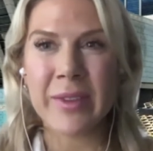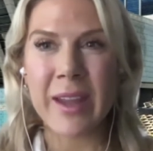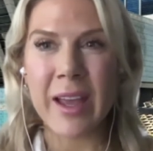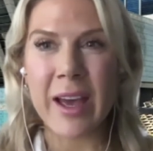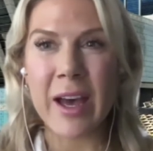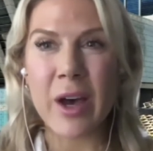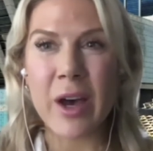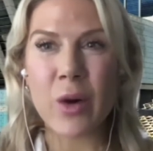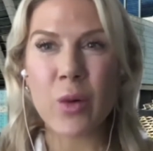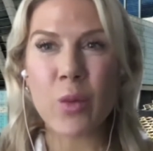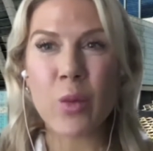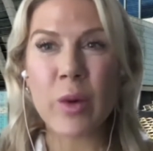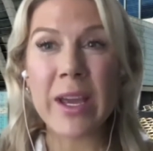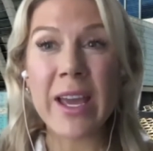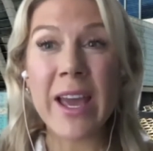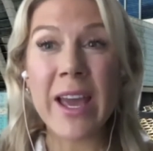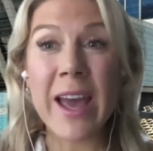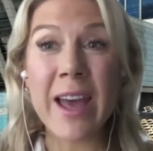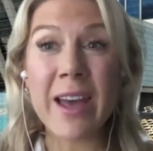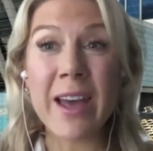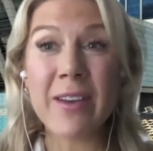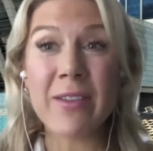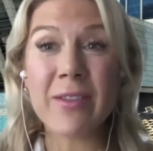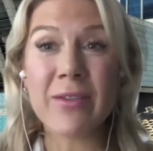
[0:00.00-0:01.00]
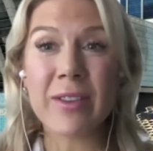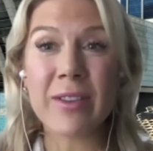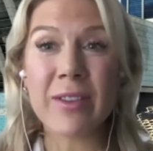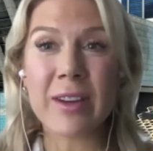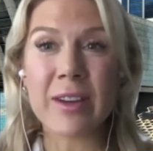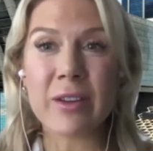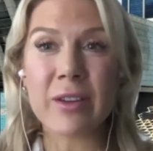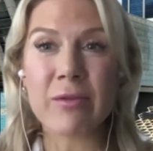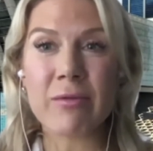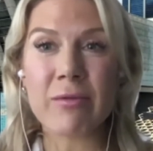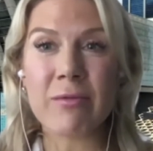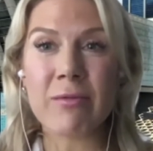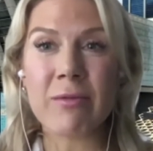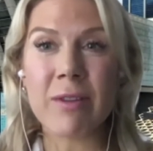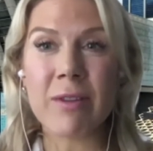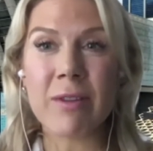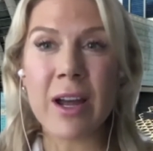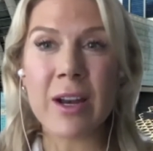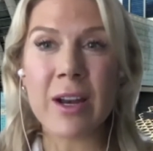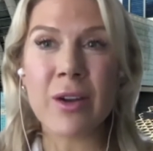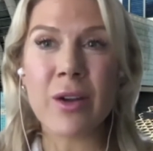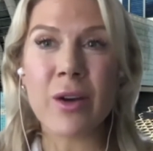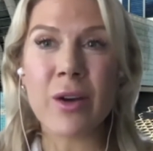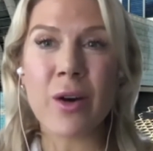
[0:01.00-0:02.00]
We have
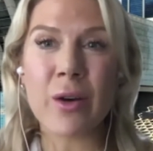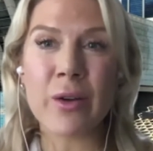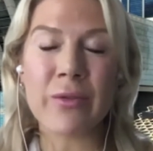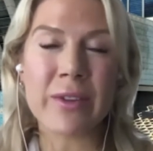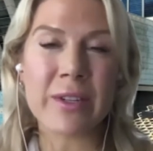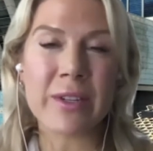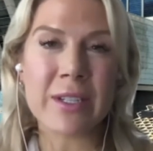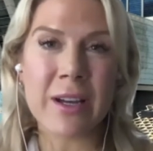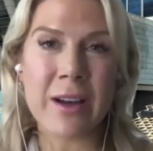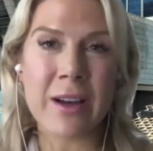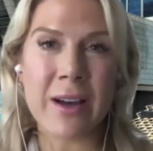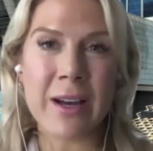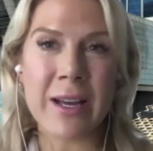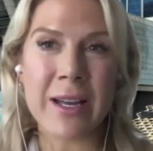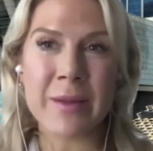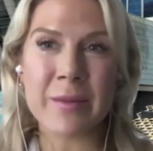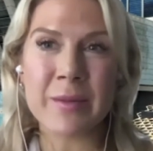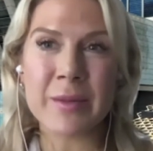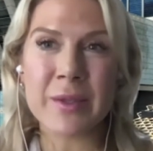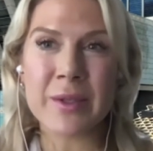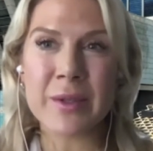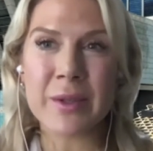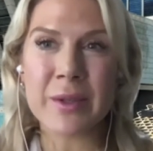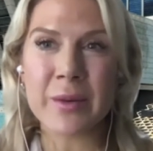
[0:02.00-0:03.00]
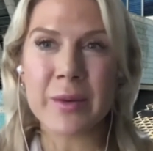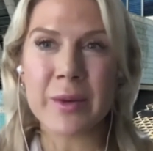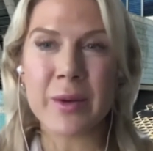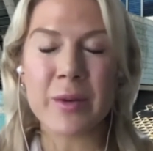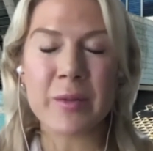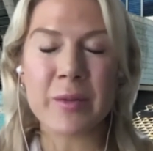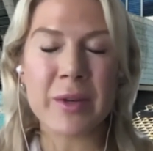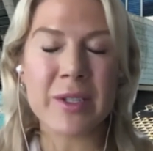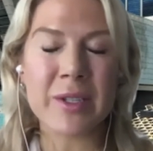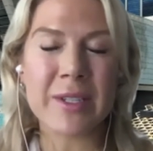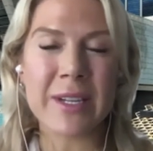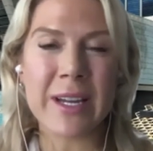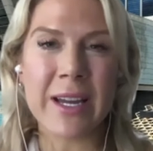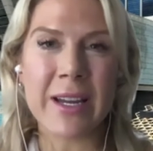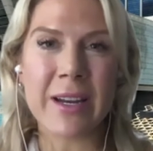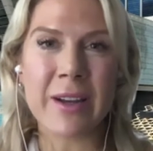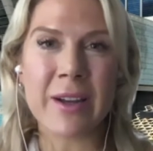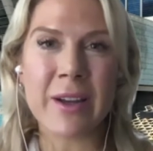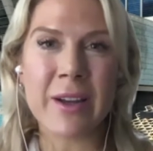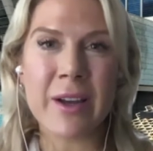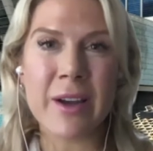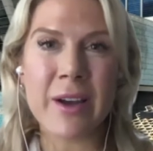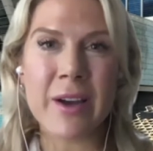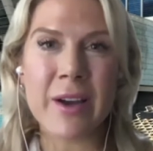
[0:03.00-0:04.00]
run over time, so we're almost at
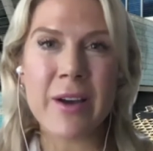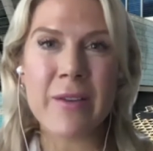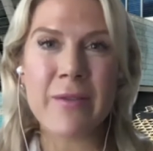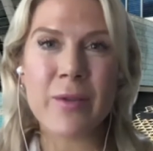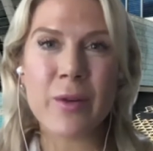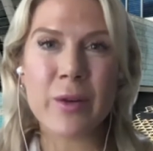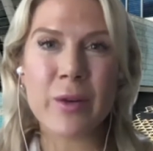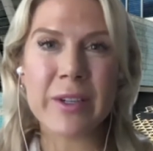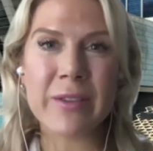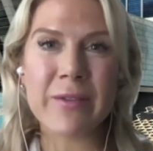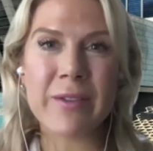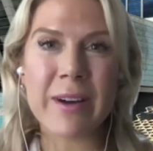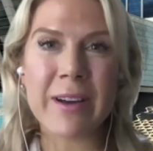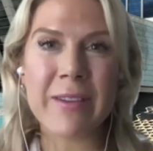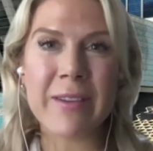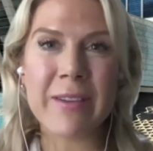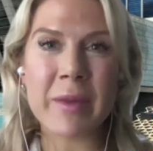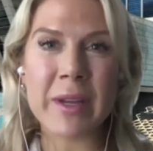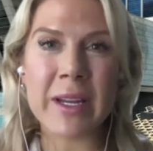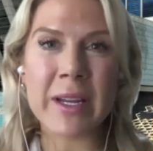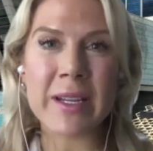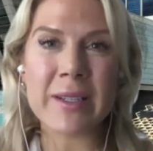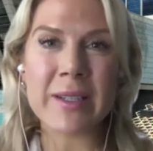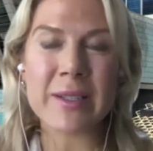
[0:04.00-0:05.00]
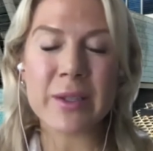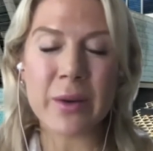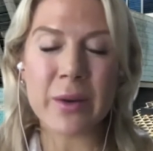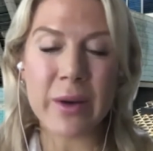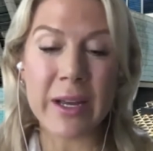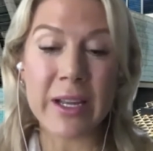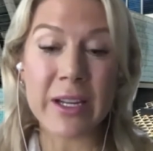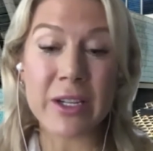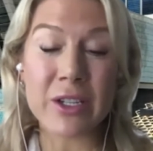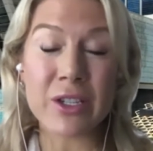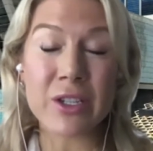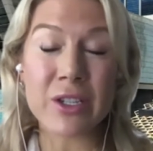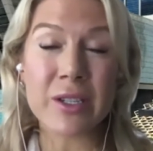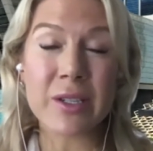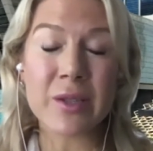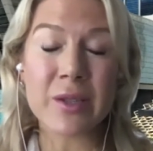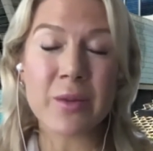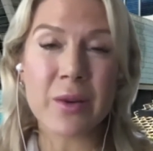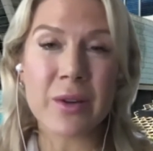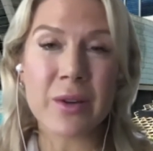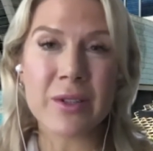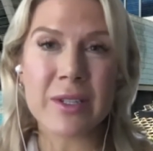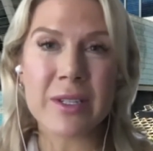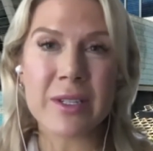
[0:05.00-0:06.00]
45 minutes. So I just
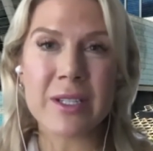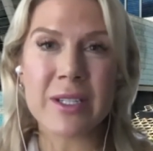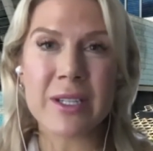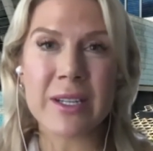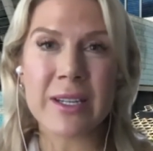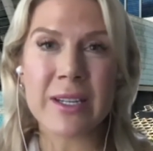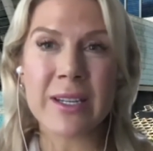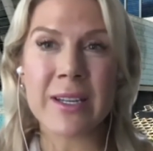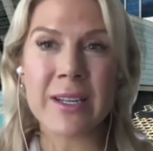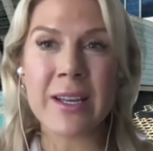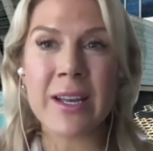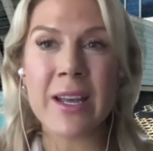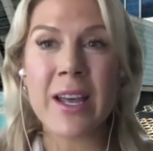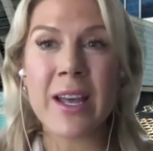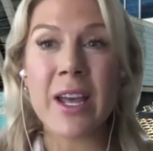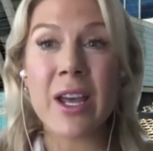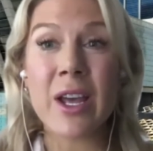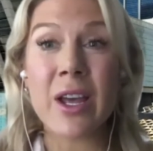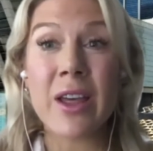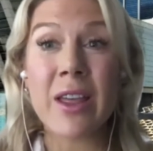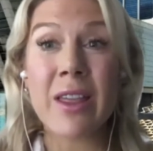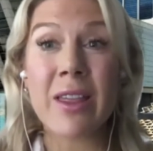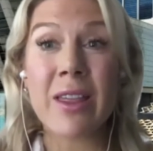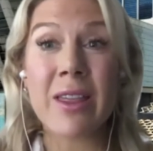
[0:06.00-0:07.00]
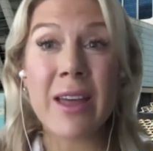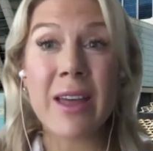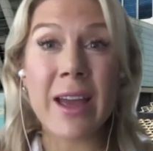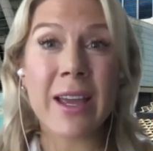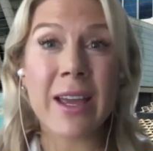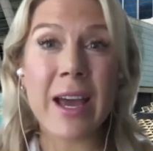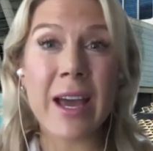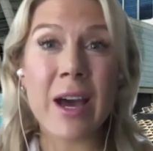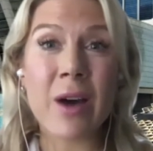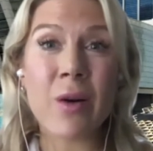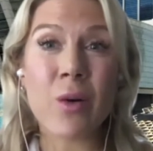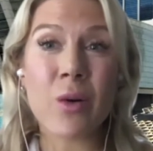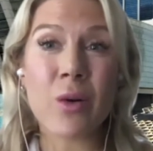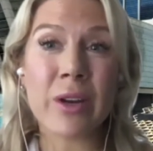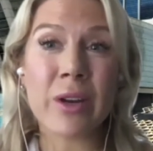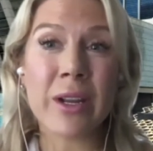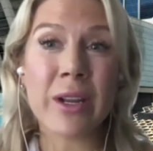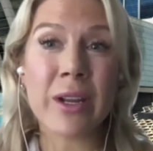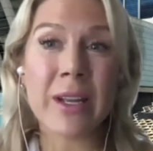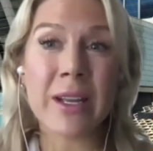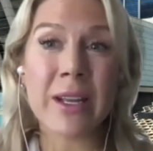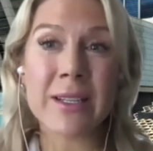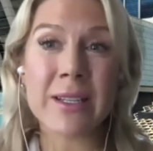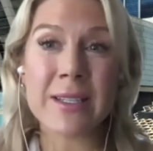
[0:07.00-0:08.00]
wanted to thank our
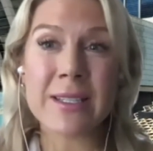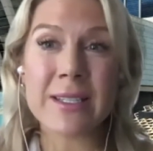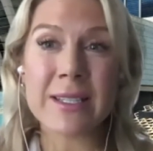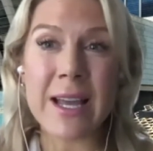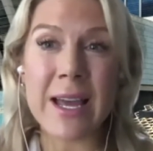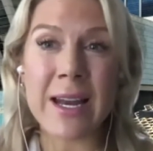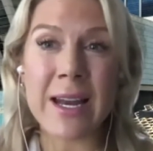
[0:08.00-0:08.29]
audience and our